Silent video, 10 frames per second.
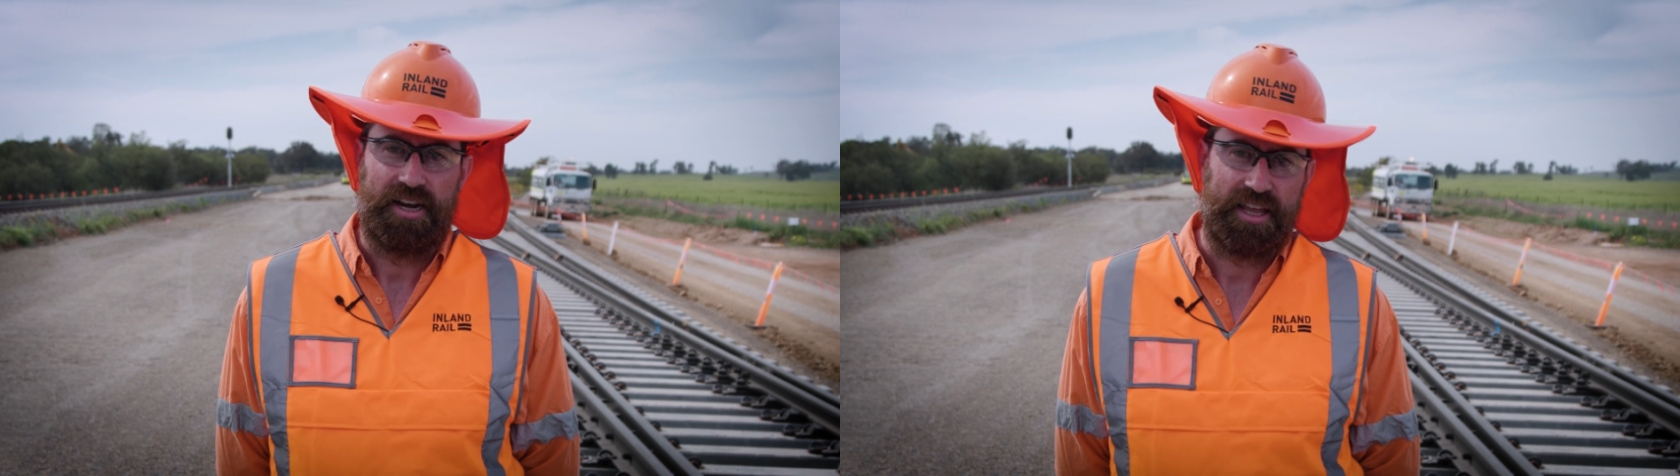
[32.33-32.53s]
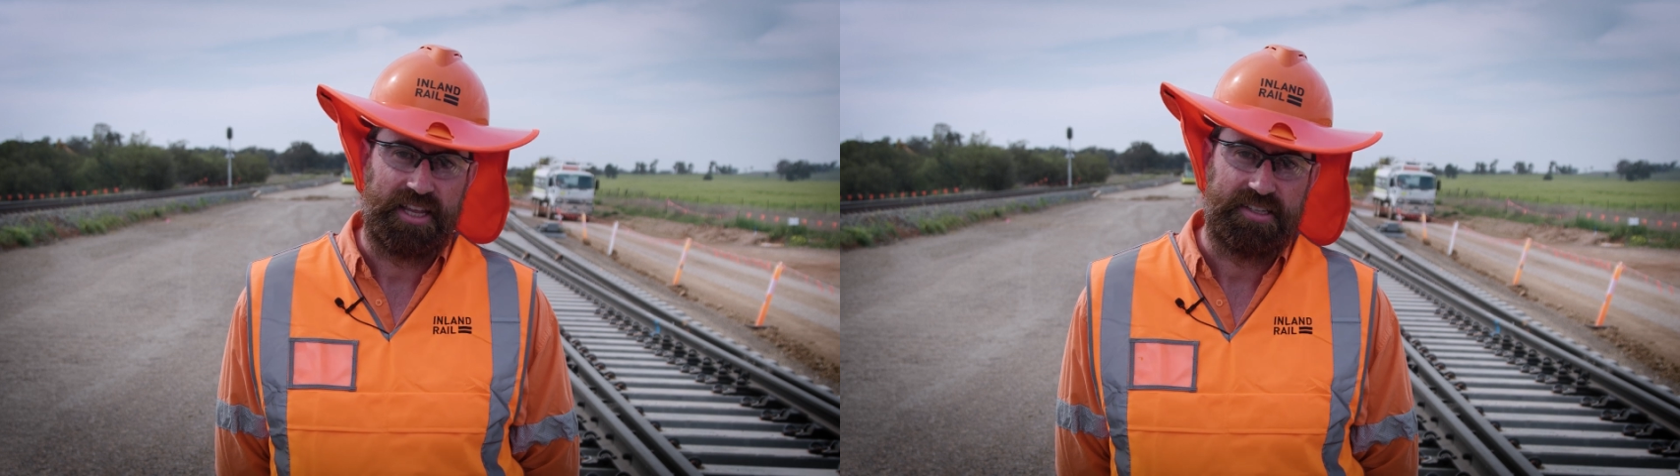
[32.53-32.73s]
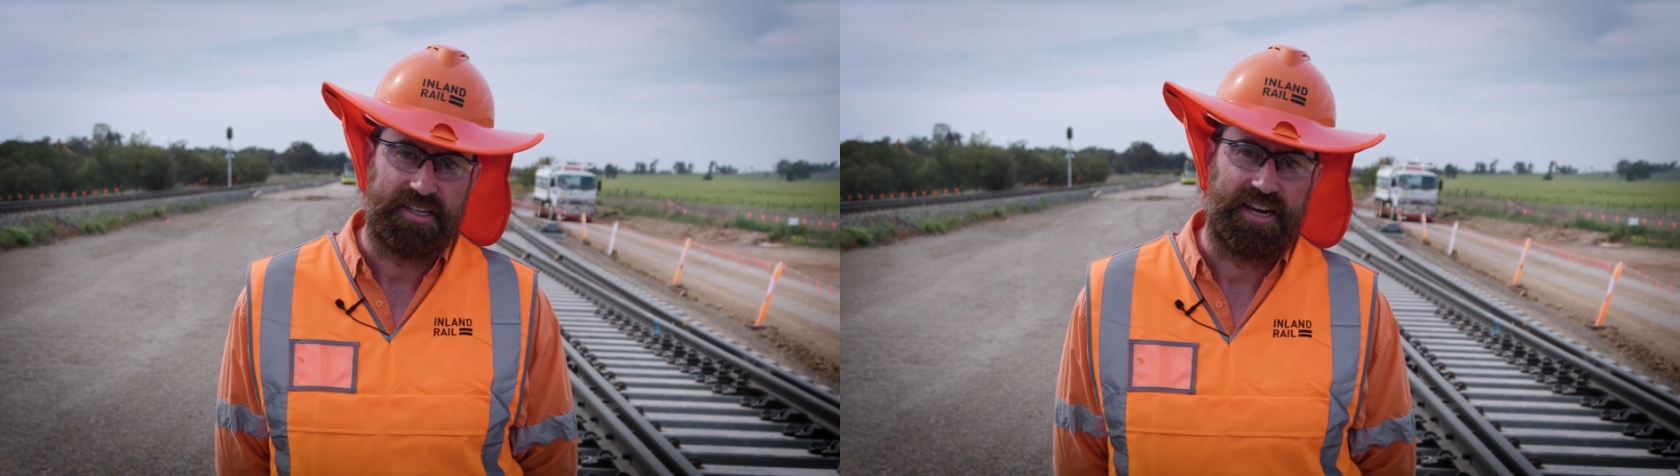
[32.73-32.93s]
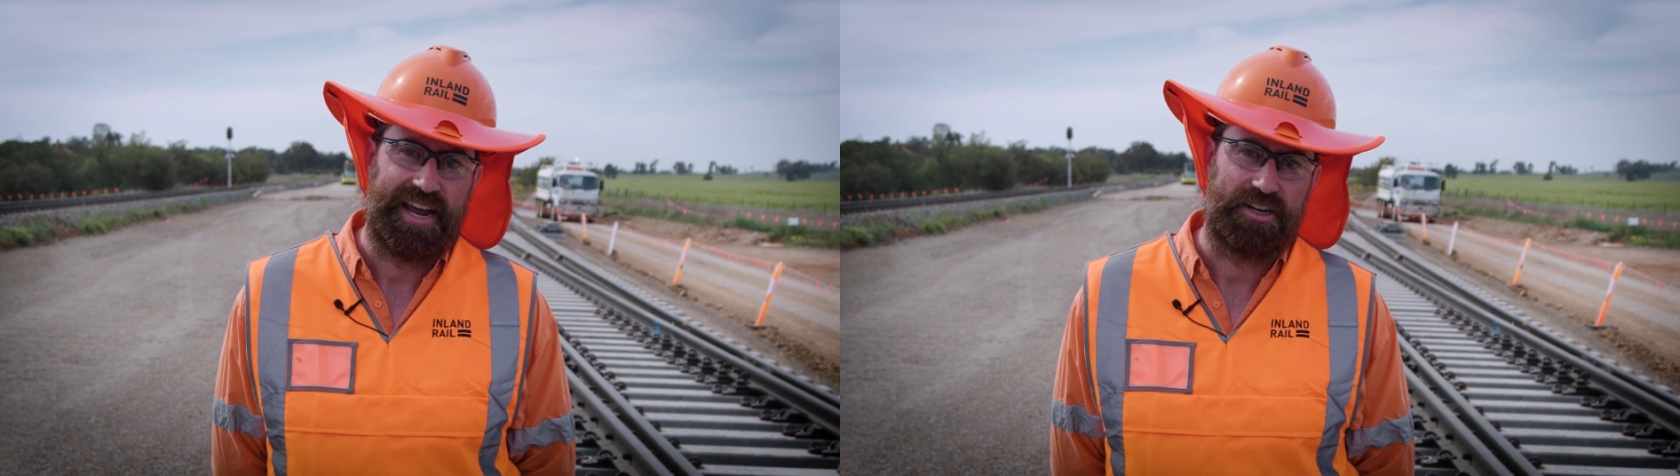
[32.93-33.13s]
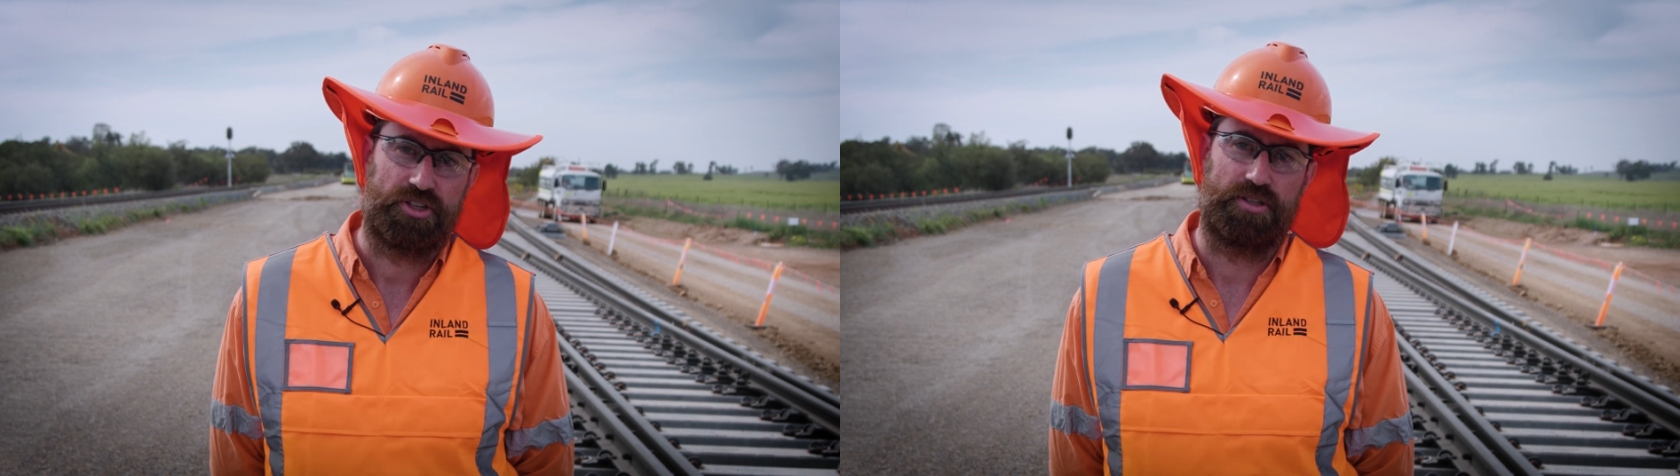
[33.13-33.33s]
Now these
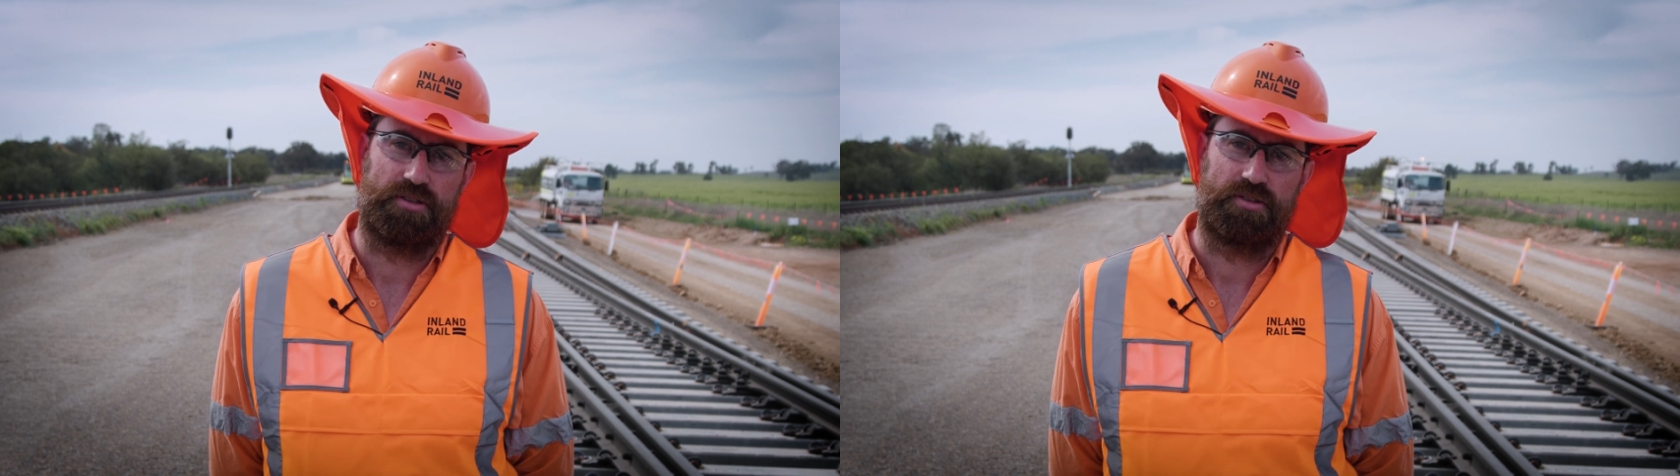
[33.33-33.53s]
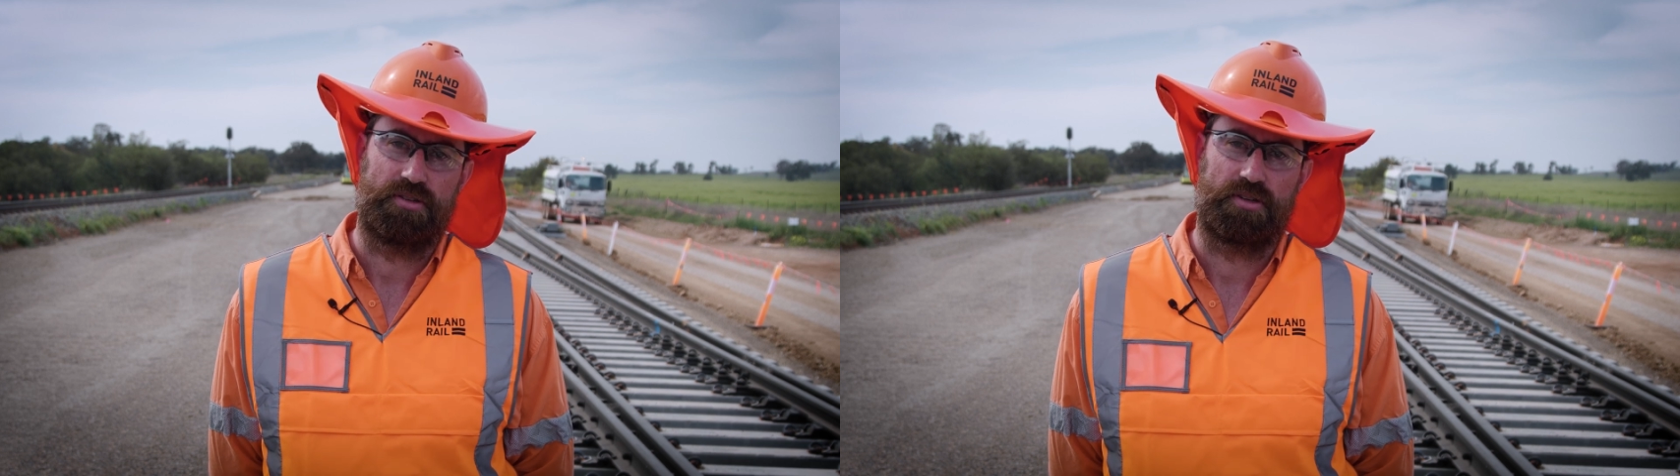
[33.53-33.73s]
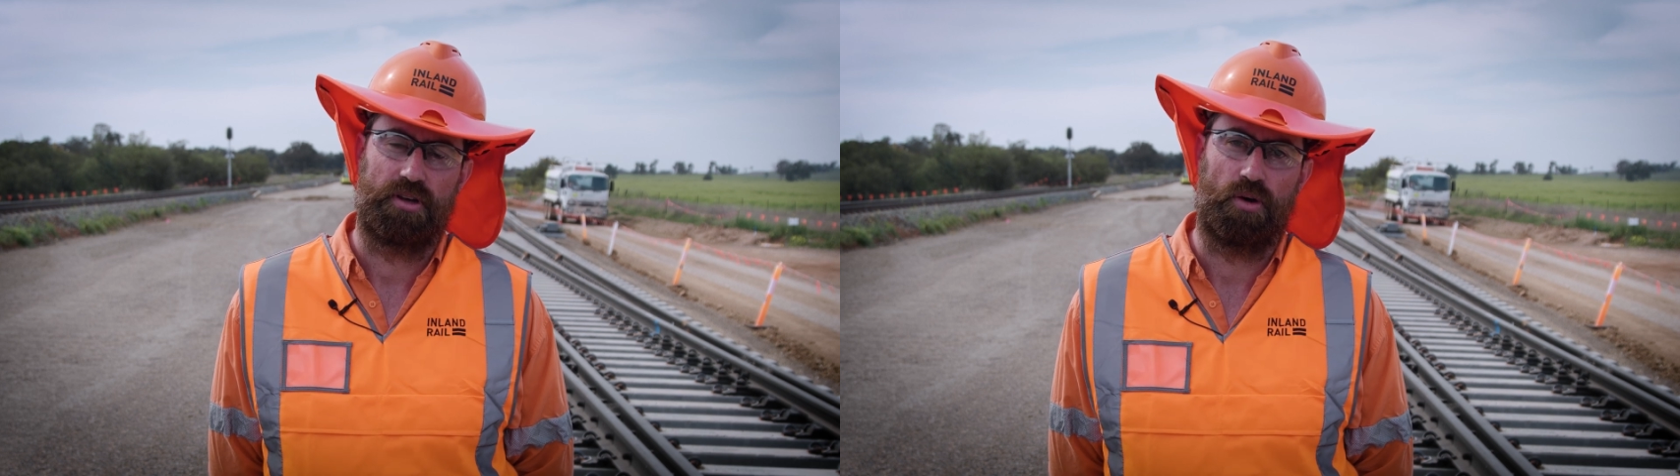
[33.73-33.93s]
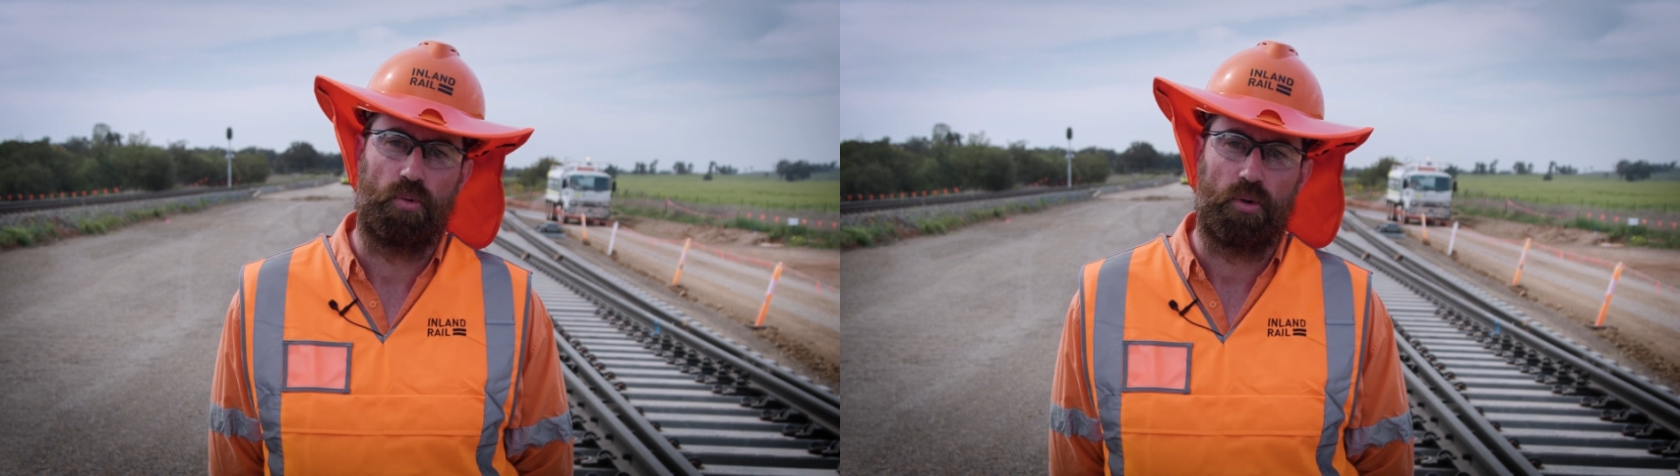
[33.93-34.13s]
connections are